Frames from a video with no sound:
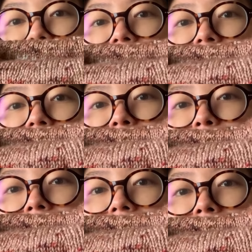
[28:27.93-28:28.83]
little
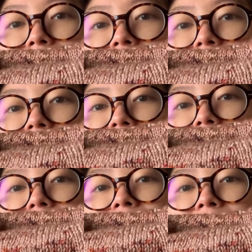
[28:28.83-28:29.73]
pops of
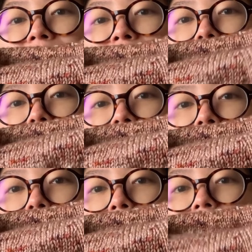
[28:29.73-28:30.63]
like
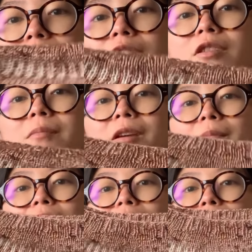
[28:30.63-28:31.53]
bright orange really make
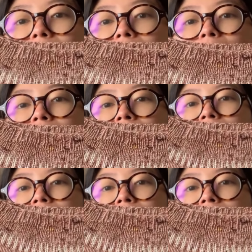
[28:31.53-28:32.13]
me happy.